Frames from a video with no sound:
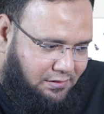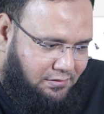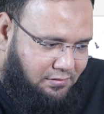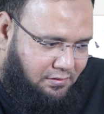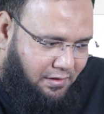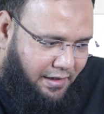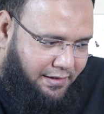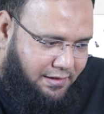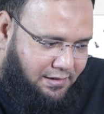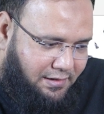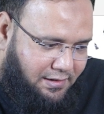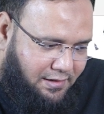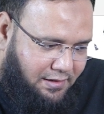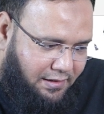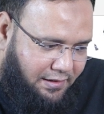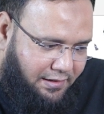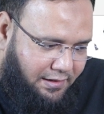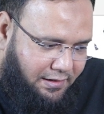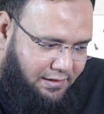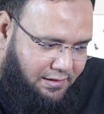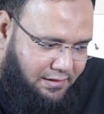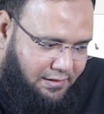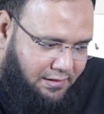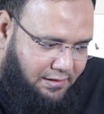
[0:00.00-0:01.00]
right
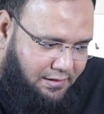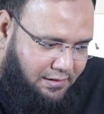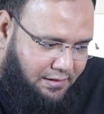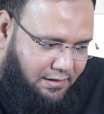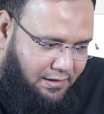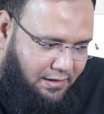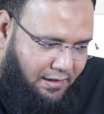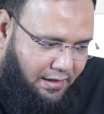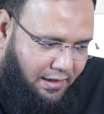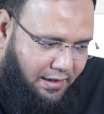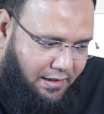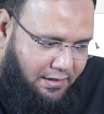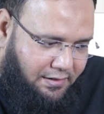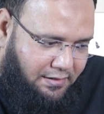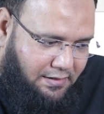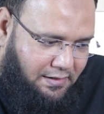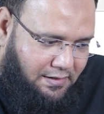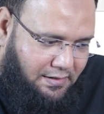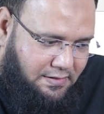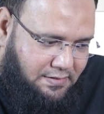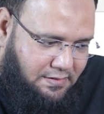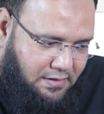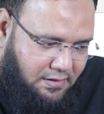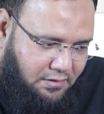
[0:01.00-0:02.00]
click and
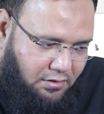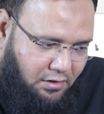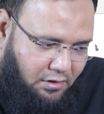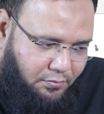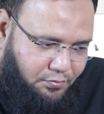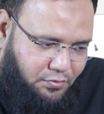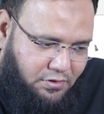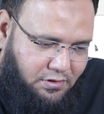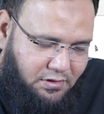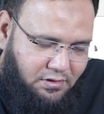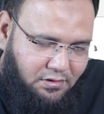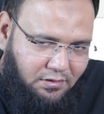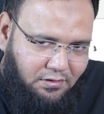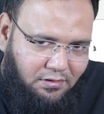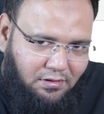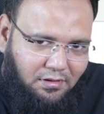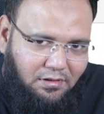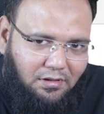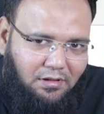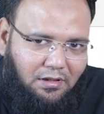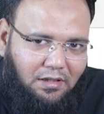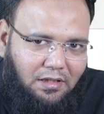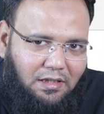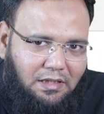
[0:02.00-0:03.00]
there is an
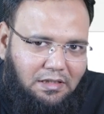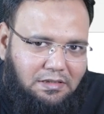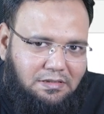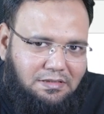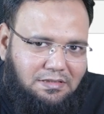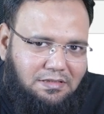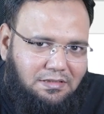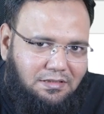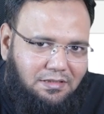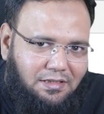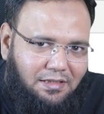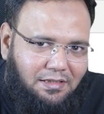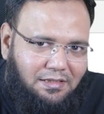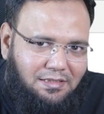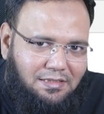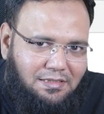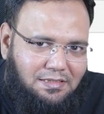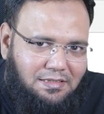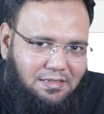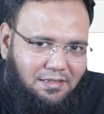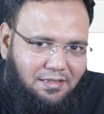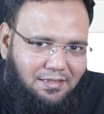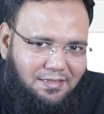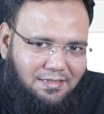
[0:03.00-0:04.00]
option
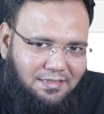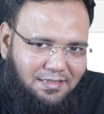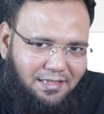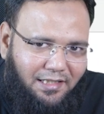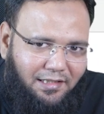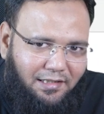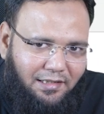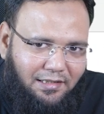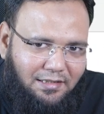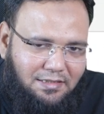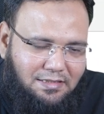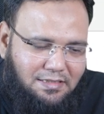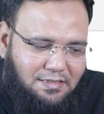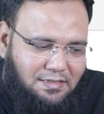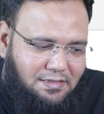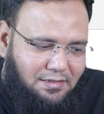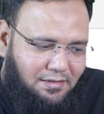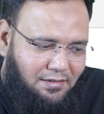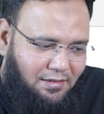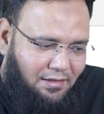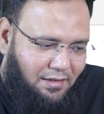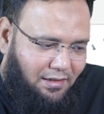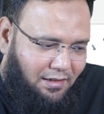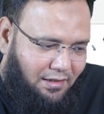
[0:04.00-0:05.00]
instance
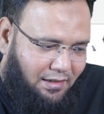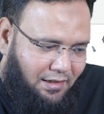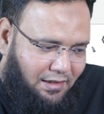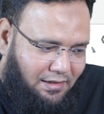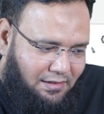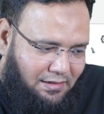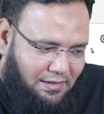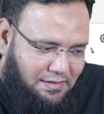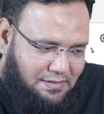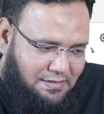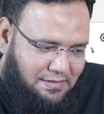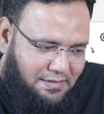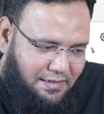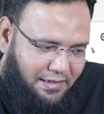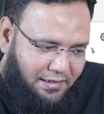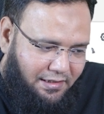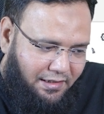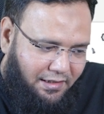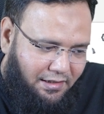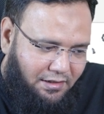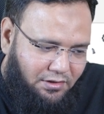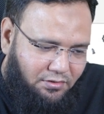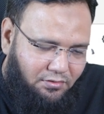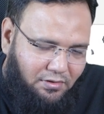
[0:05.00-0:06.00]
settings. In this
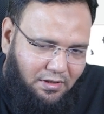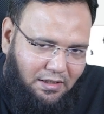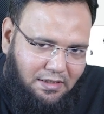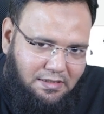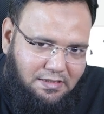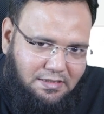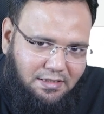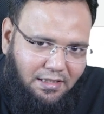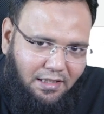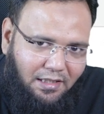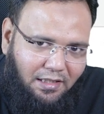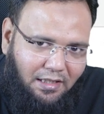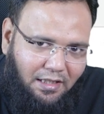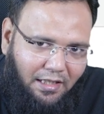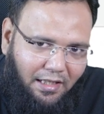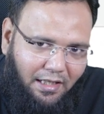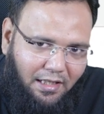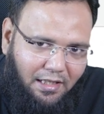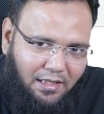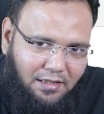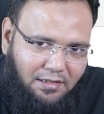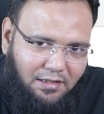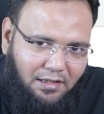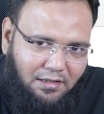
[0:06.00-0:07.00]
setting, you can see
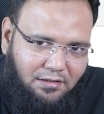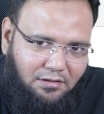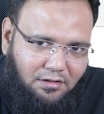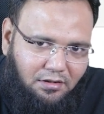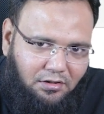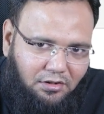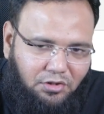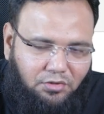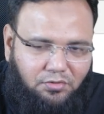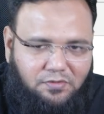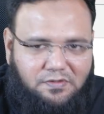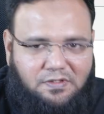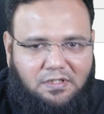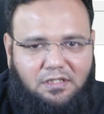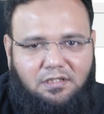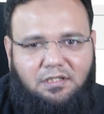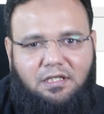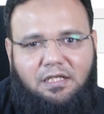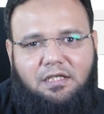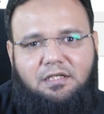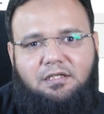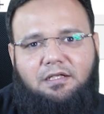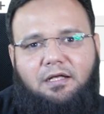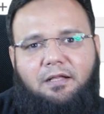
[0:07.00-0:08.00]
edit user
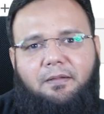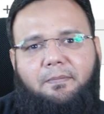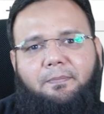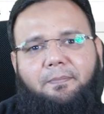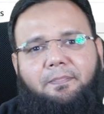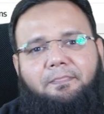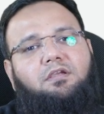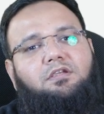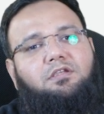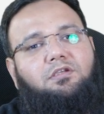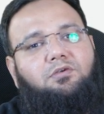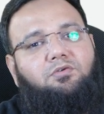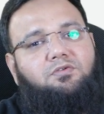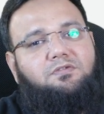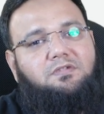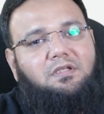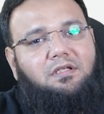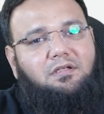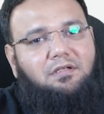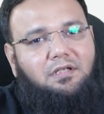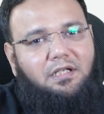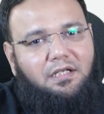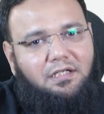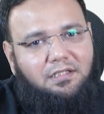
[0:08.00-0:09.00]
data.
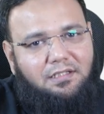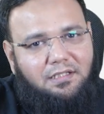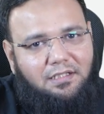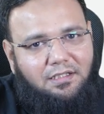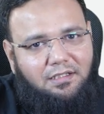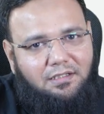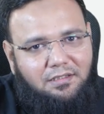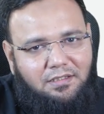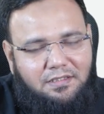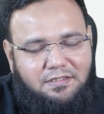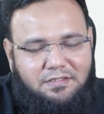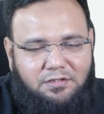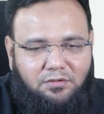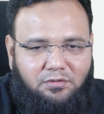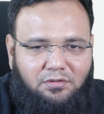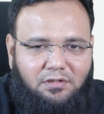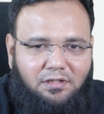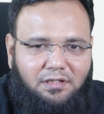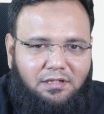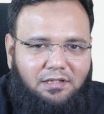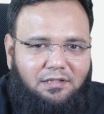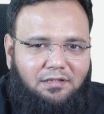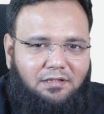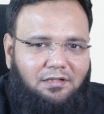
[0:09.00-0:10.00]
User data is
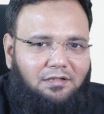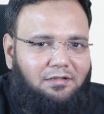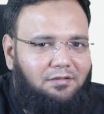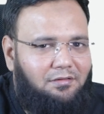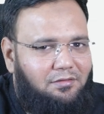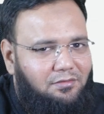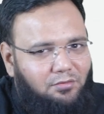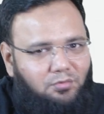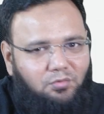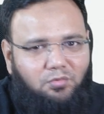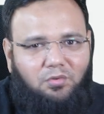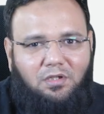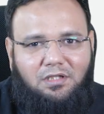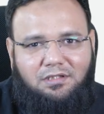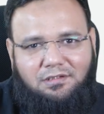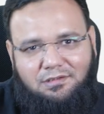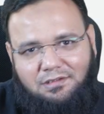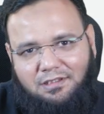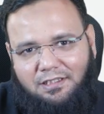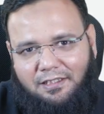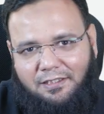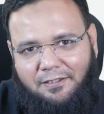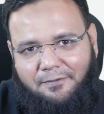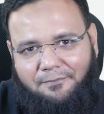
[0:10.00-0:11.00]
only run
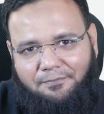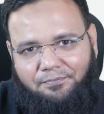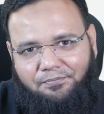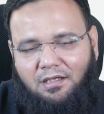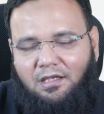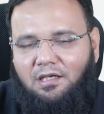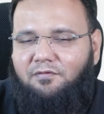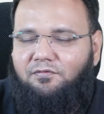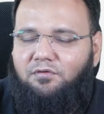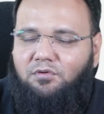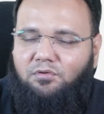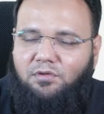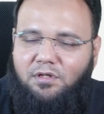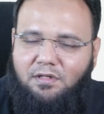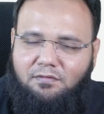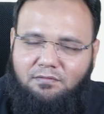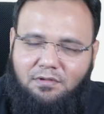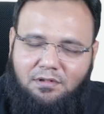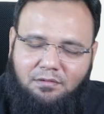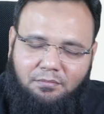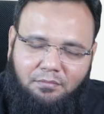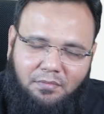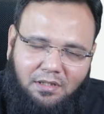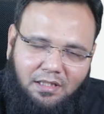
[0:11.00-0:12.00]
one time. If you
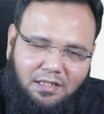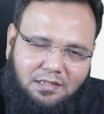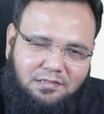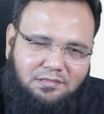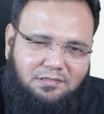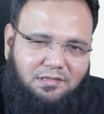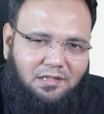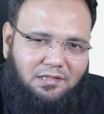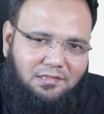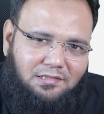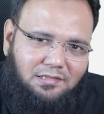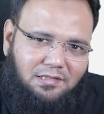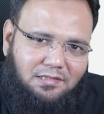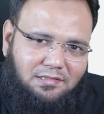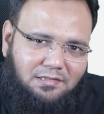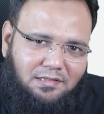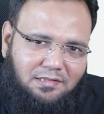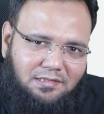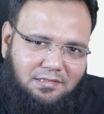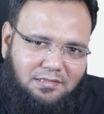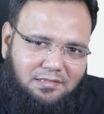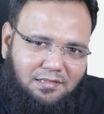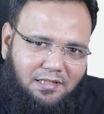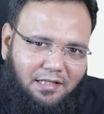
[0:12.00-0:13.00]
even make changes
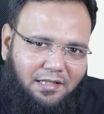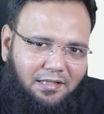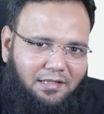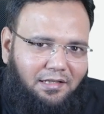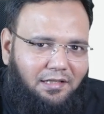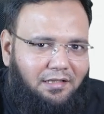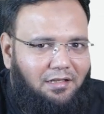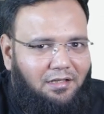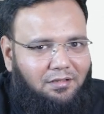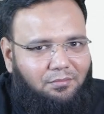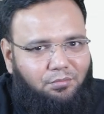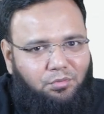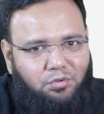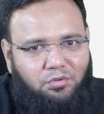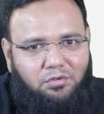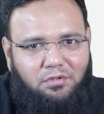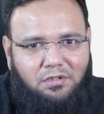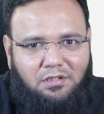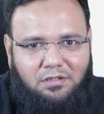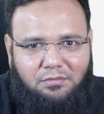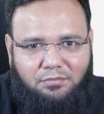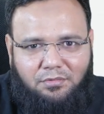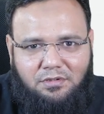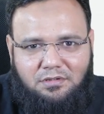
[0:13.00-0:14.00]
inside it and
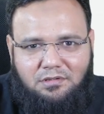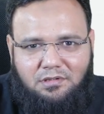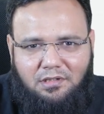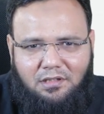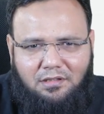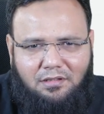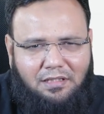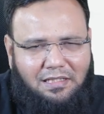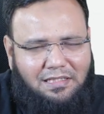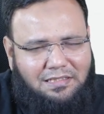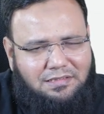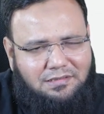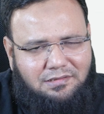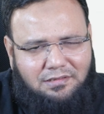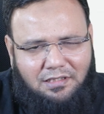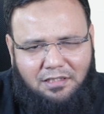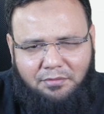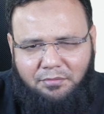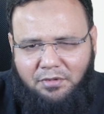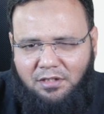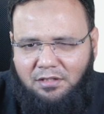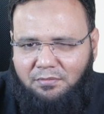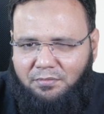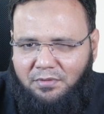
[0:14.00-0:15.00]
boot the machine next
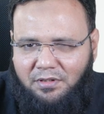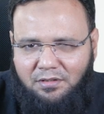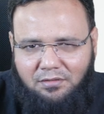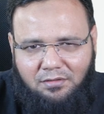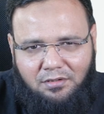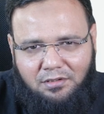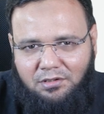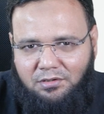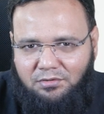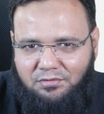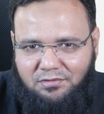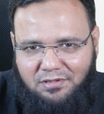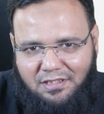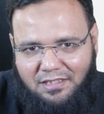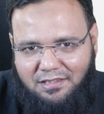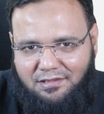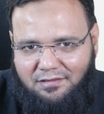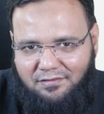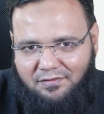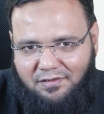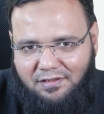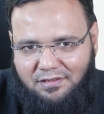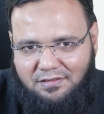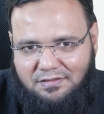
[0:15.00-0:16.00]
time, it may not do
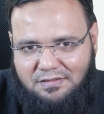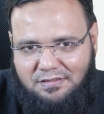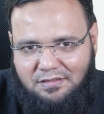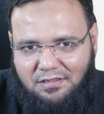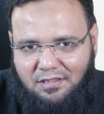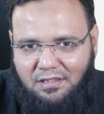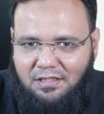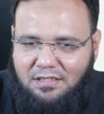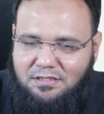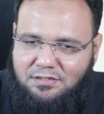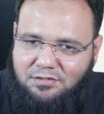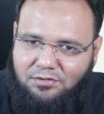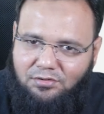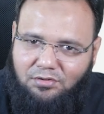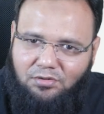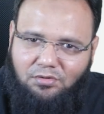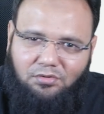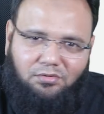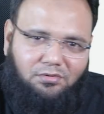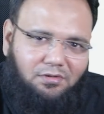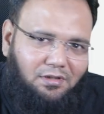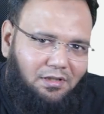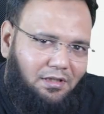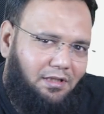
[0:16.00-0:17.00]
that things. So
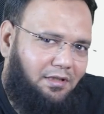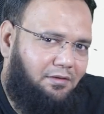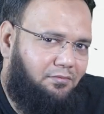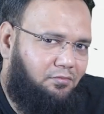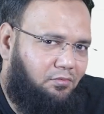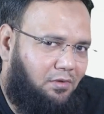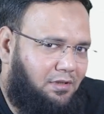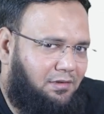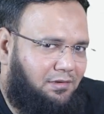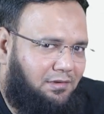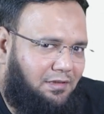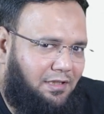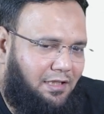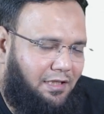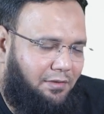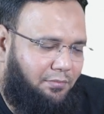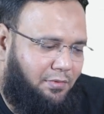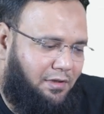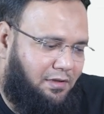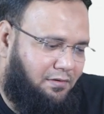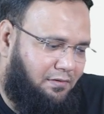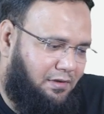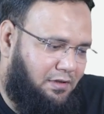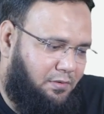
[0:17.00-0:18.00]
only one
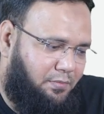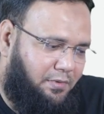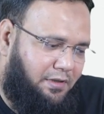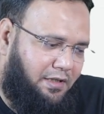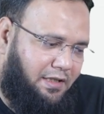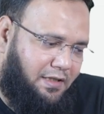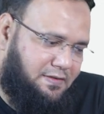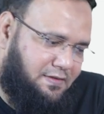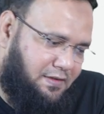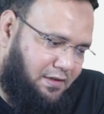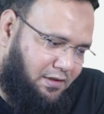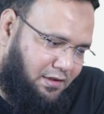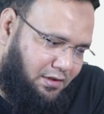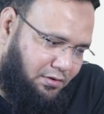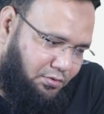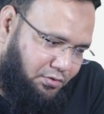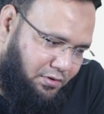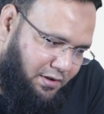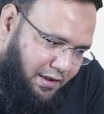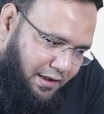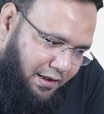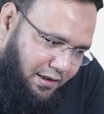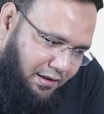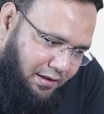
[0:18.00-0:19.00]
time it will be
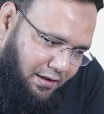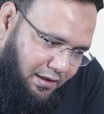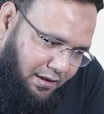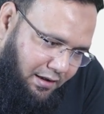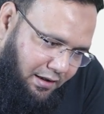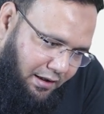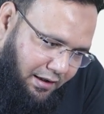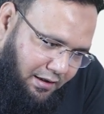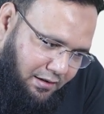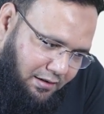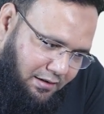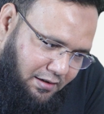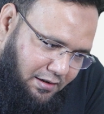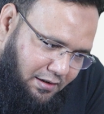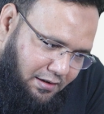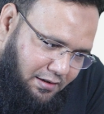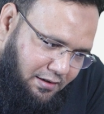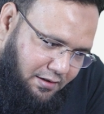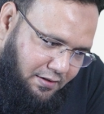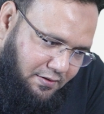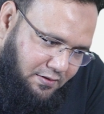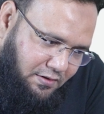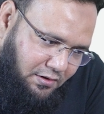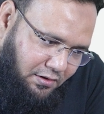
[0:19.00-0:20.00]
executed and
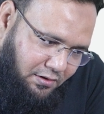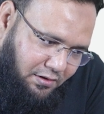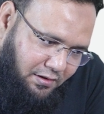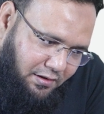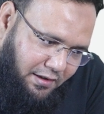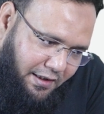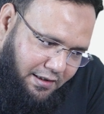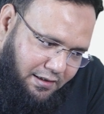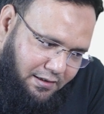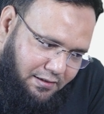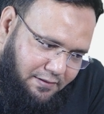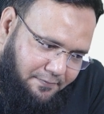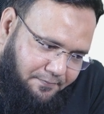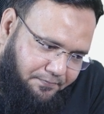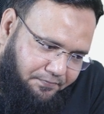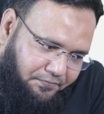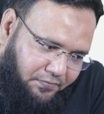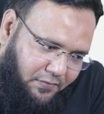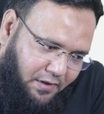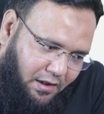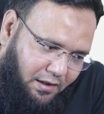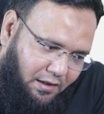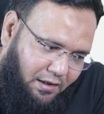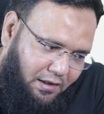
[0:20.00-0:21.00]
here is your data.
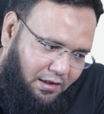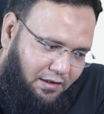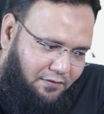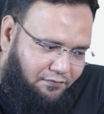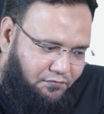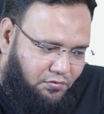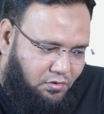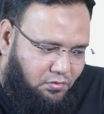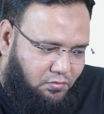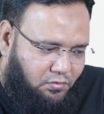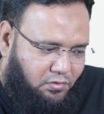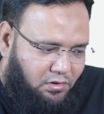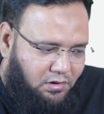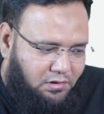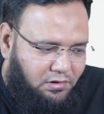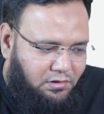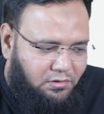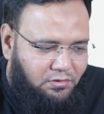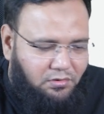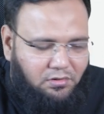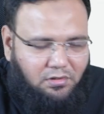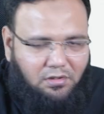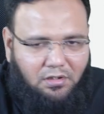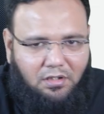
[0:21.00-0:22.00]
If you
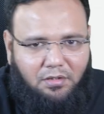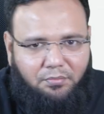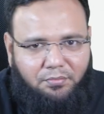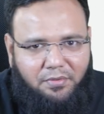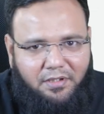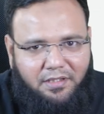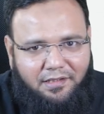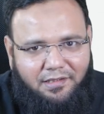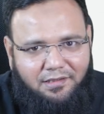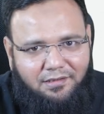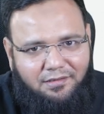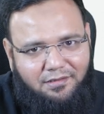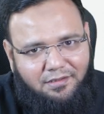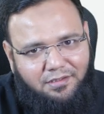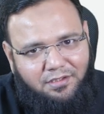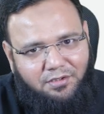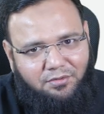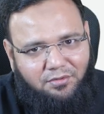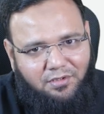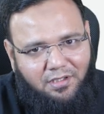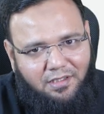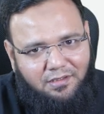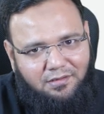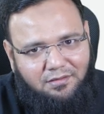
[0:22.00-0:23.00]
want to copy it,
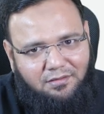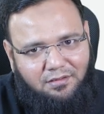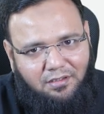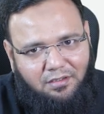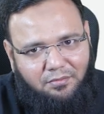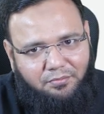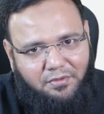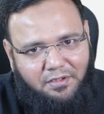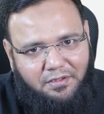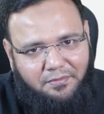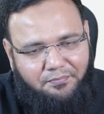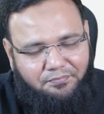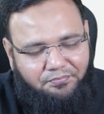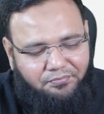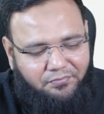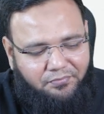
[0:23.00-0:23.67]
you can copy.